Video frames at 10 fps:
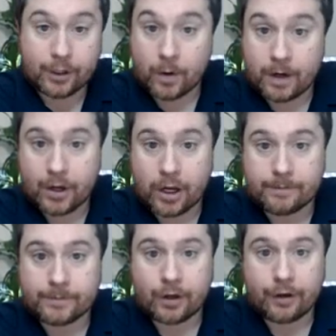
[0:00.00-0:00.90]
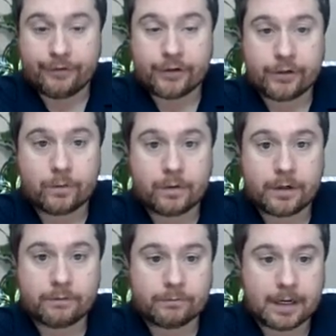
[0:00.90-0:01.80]
a QR code, so if you do
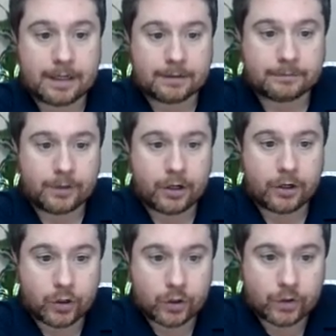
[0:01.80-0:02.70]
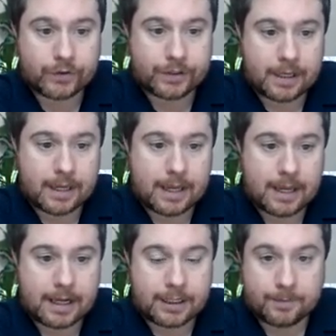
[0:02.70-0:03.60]
want to, use
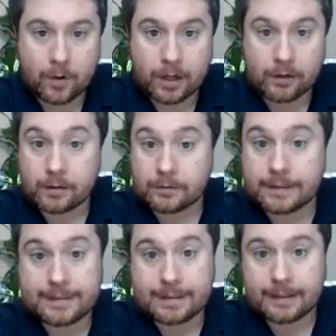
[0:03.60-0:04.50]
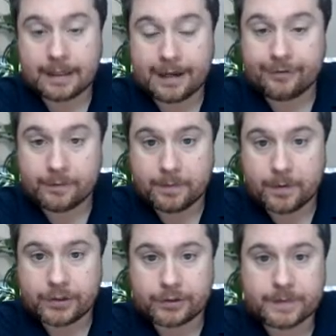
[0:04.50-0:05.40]
your buy local listing for
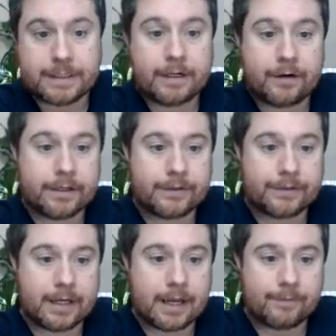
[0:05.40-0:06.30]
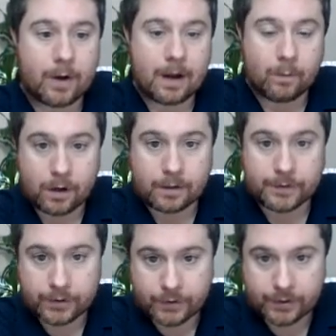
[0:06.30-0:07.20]
promotional materials, you are welcome
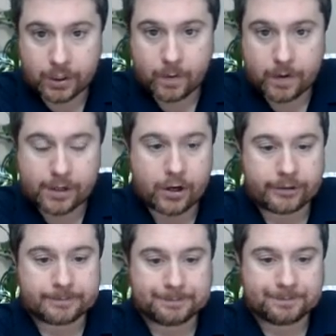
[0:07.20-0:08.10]
to use the QR code.